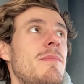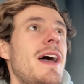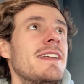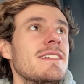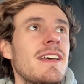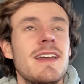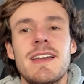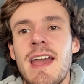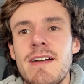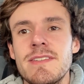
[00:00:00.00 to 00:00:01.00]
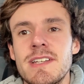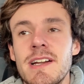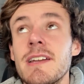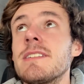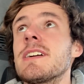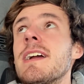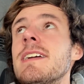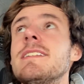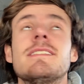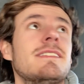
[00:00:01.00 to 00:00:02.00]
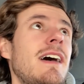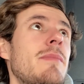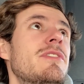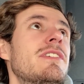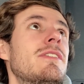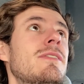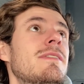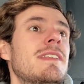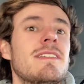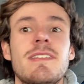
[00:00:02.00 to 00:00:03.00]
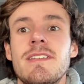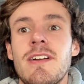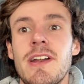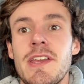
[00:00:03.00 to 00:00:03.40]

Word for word: imagine like a cafeteria tray times two. These things are